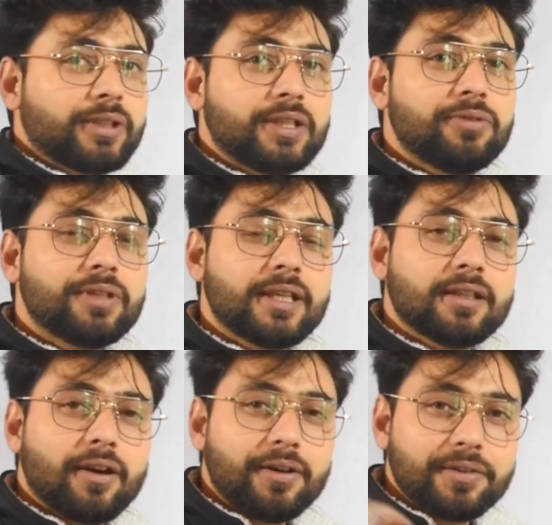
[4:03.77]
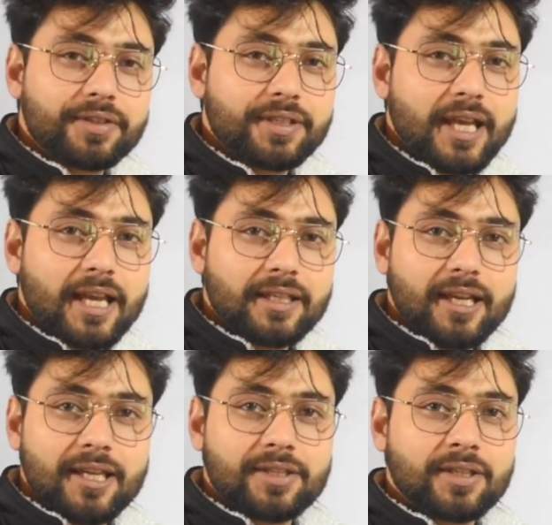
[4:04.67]
so that you can understand
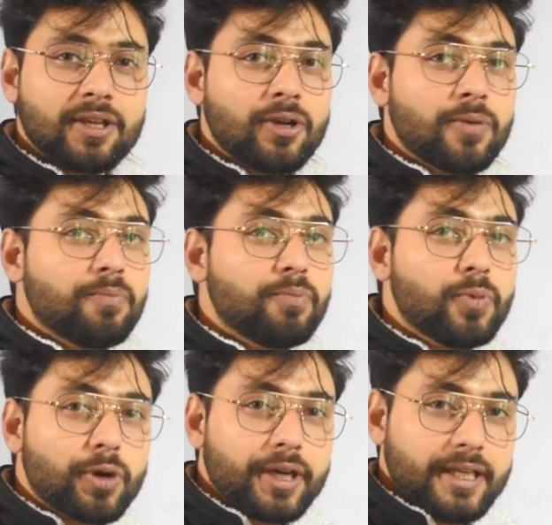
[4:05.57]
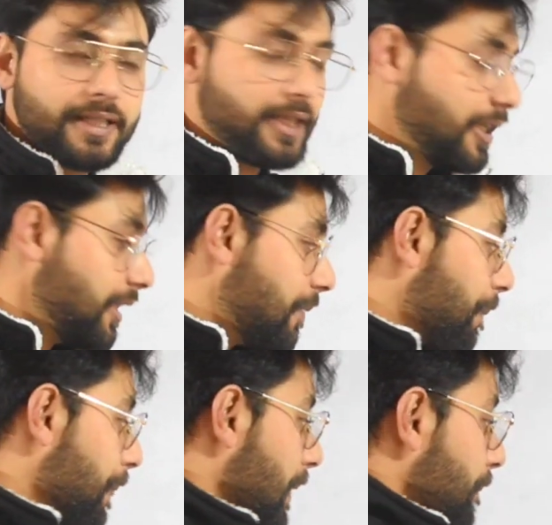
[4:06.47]
it more easily.
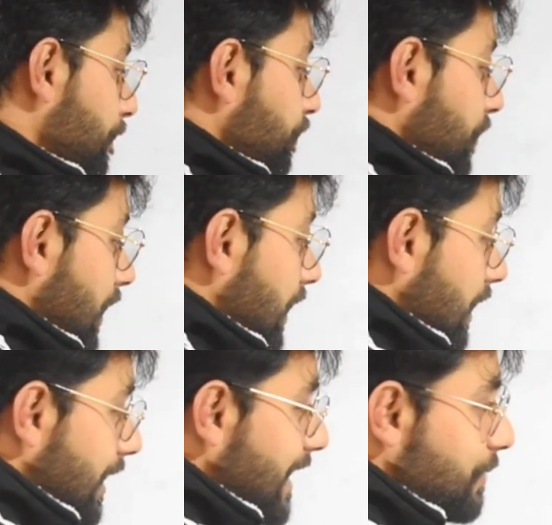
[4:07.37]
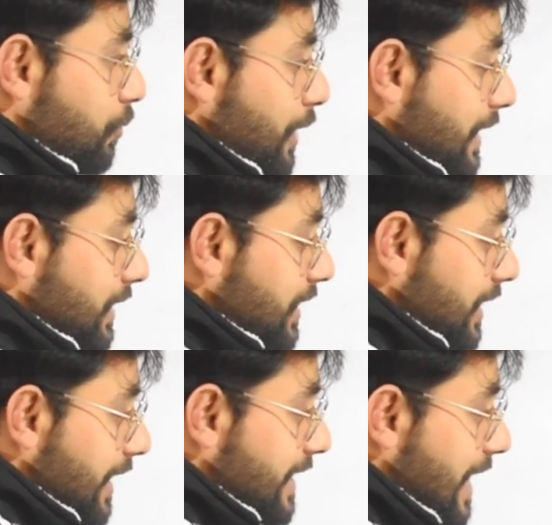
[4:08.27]
Let's break
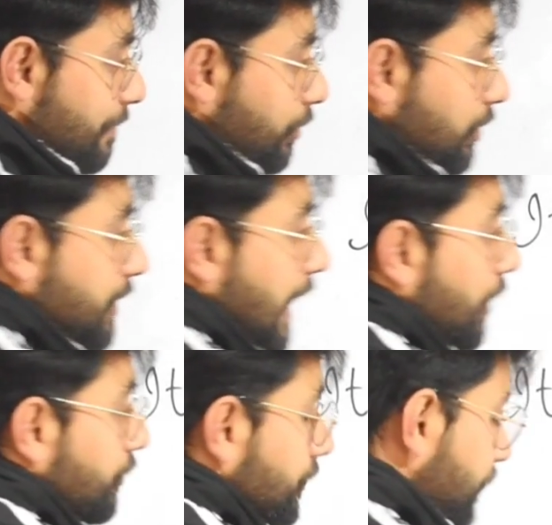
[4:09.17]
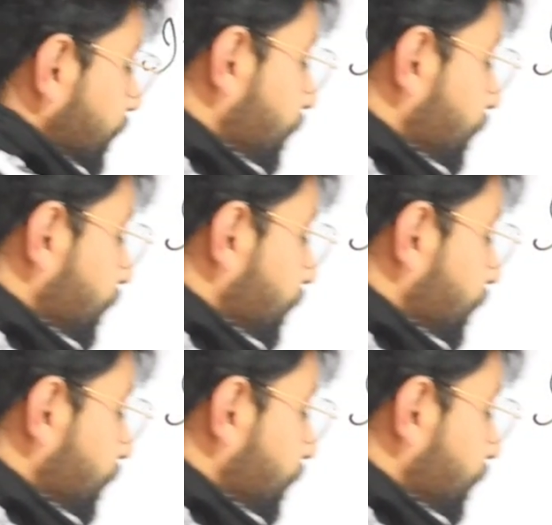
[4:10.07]
this example down.